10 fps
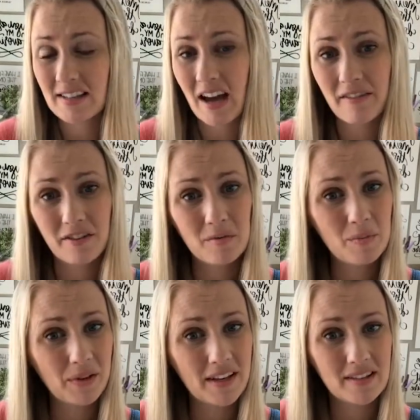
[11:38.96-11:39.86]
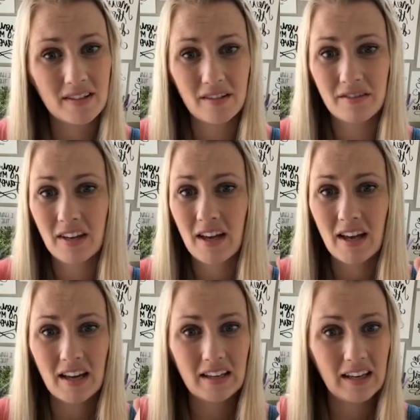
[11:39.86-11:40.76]
It's not from a place of
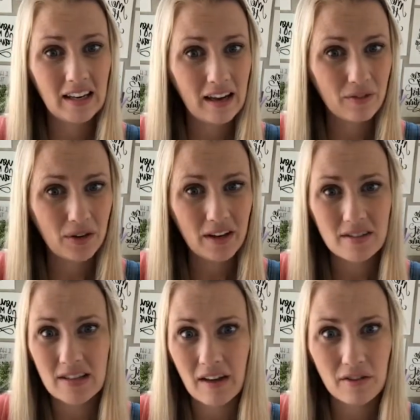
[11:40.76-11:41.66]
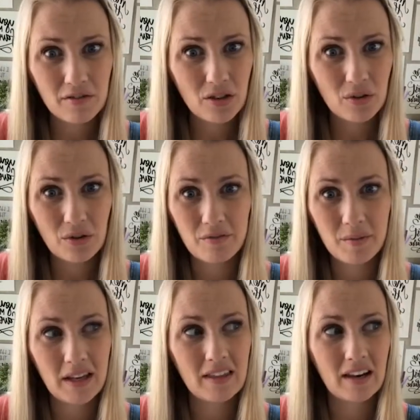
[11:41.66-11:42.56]
needing everyone else to have a view of
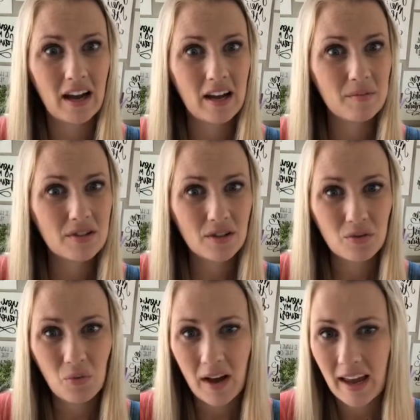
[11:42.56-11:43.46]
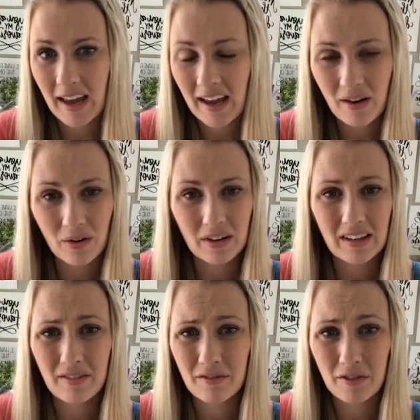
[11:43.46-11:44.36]
me that I am a certain way,
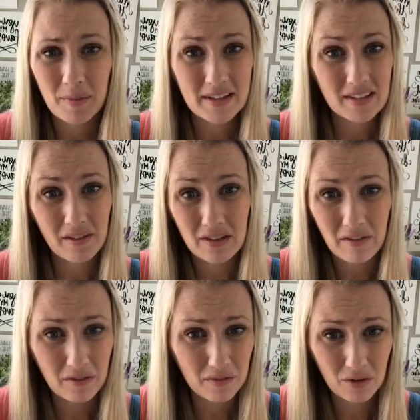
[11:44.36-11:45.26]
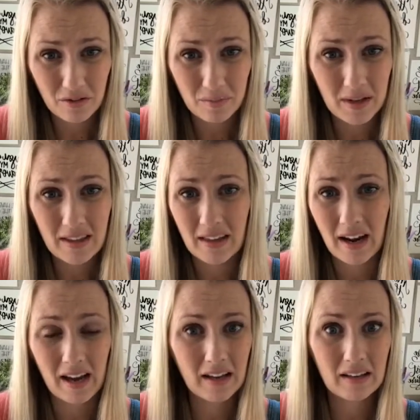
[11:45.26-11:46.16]
or even for myself to have a view of me
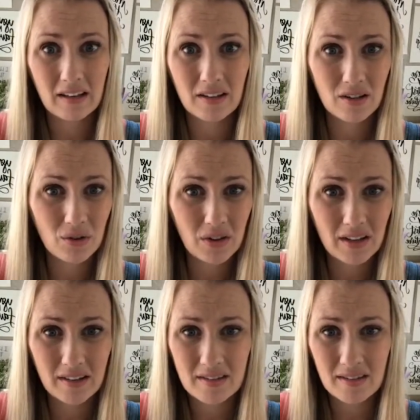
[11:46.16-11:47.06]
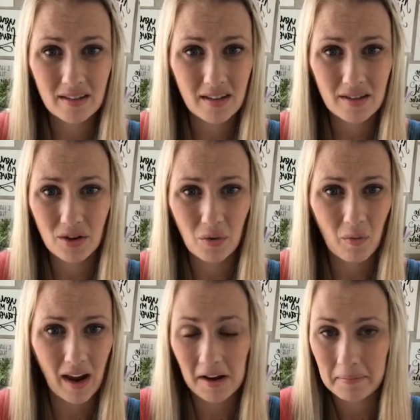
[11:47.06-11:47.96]
that I can do things a
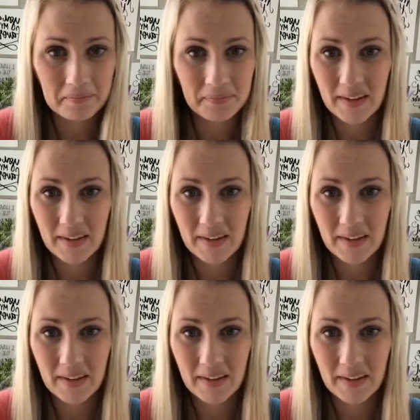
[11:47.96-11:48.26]
certain way.